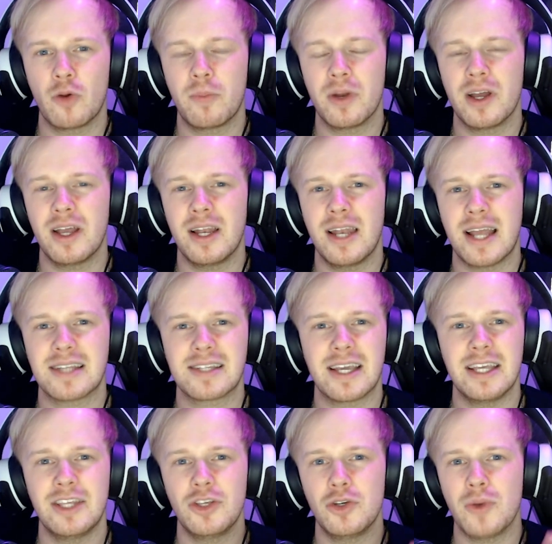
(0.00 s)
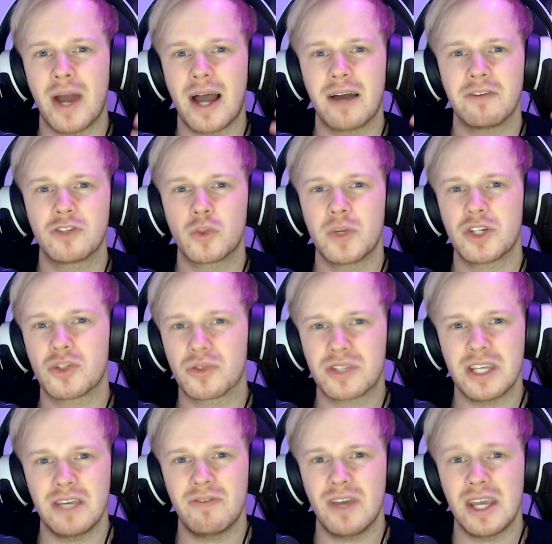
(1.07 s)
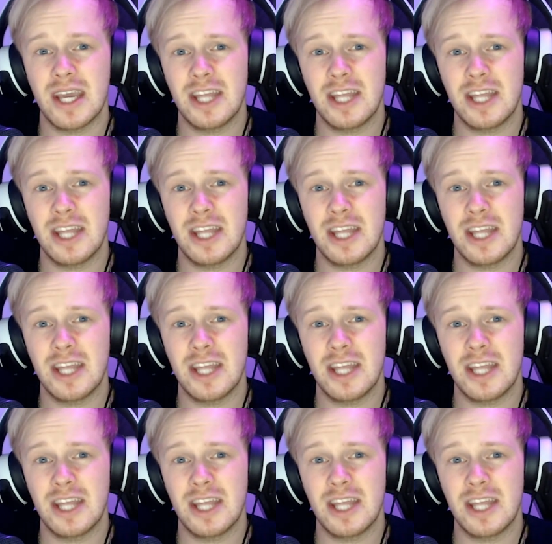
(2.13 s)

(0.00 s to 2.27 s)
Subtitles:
but let's say you have twitch.tv in